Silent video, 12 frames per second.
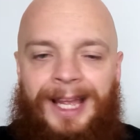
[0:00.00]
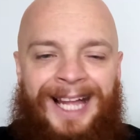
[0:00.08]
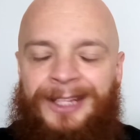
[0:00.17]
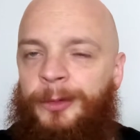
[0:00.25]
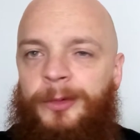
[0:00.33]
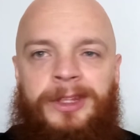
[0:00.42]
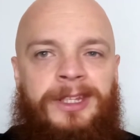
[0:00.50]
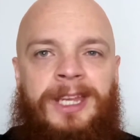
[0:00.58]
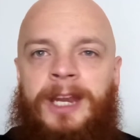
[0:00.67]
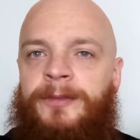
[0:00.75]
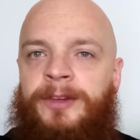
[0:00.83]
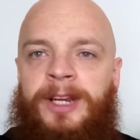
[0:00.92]
I don't really
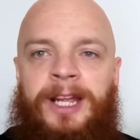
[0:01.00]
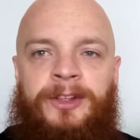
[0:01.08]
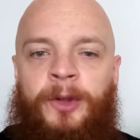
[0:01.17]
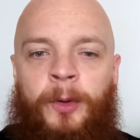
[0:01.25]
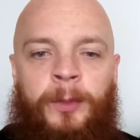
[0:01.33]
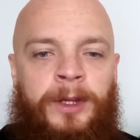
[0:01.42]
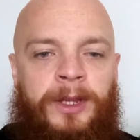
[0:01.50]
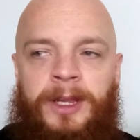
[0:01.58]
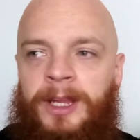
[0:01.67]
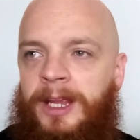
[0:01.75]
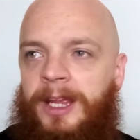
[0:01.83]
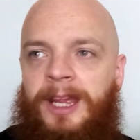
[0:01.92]
care for it at all.
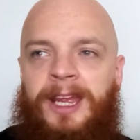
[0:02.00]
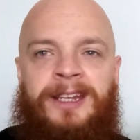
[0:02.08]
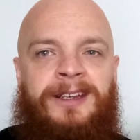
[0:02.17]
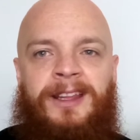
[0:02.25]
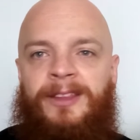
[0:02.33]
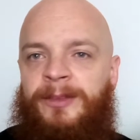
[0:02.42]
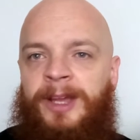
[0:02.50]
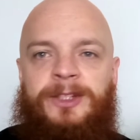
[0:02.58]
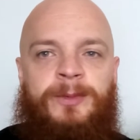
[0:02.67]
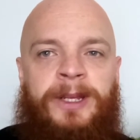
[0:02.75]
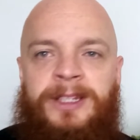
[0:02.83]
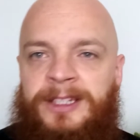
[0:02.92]
And
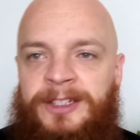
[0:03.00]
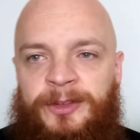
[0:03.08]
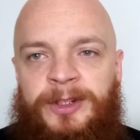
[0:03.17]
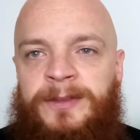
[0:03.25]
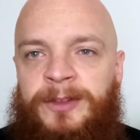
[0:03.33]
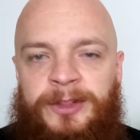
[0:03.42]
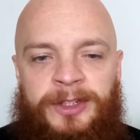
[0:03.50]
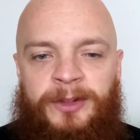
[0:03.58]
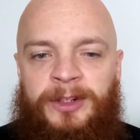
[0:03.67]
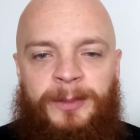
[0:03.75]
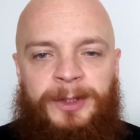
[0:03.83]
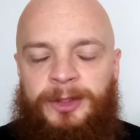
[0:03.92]
that's why these reviews are
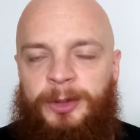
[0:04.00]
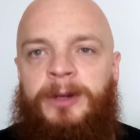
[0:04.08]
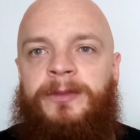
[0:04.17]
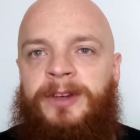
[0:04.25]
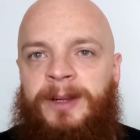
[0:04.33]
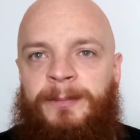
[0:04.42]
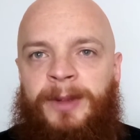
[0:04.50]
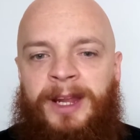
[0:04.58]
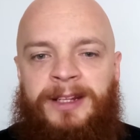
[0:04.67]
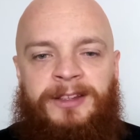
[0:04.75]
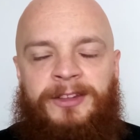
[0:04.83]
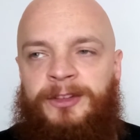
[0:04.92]
going to be short for
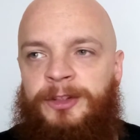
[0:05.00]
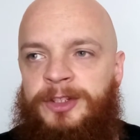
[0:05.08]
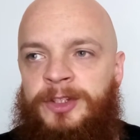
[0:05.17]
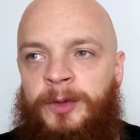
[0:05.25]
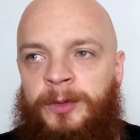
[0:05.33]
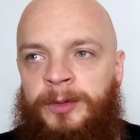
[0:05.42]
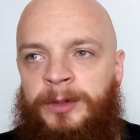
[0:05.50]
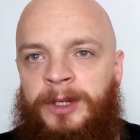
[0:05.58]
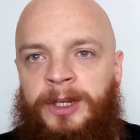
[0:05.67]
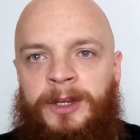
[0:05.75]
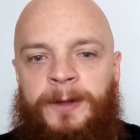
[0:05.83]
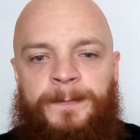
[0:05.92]
Impact. There's
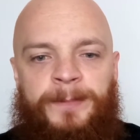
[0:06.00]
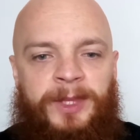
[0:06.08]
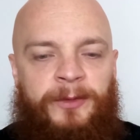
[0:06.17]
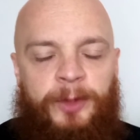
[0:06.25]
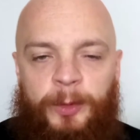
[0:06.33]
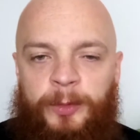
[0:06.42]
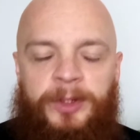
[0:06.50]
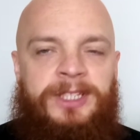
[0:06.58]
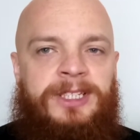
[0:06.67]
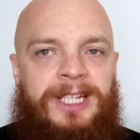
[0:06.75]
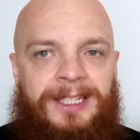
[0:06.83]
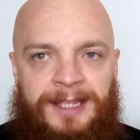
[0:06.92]
no real
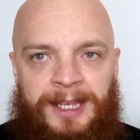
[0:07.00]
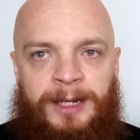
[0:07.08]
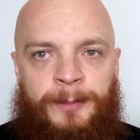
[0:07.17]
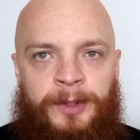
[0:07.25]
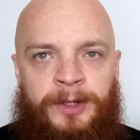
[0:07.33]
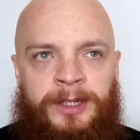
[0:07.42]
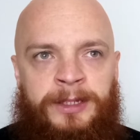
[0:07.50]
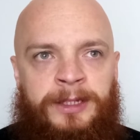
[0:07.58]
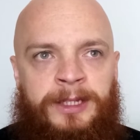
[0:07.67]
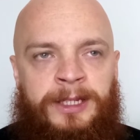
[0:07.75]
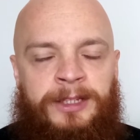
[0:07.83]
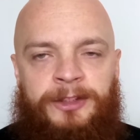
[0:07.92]
reason to care about it.
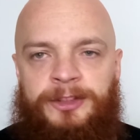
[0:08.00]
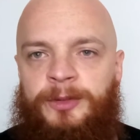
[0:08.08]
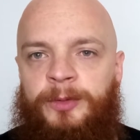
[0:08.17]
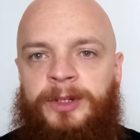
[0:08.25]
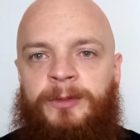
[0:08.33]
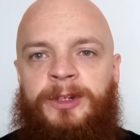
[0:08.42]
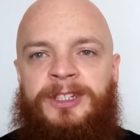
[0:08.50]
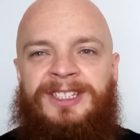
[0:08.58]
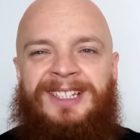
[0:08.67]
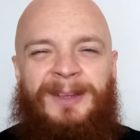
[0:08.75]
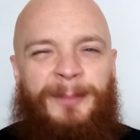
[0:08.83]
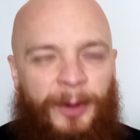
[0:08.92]
There's no real
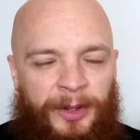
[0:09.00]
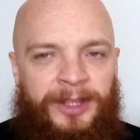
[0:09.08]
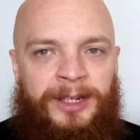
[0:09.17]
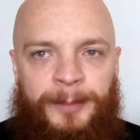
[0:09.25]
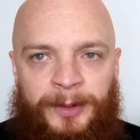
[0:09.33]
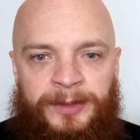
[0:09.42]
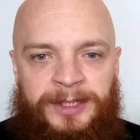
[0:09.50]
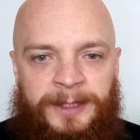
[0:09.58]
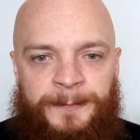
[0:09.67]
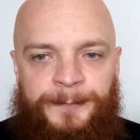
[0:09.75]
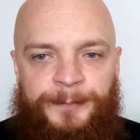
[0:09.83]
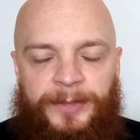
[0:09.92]
reason to bother about it.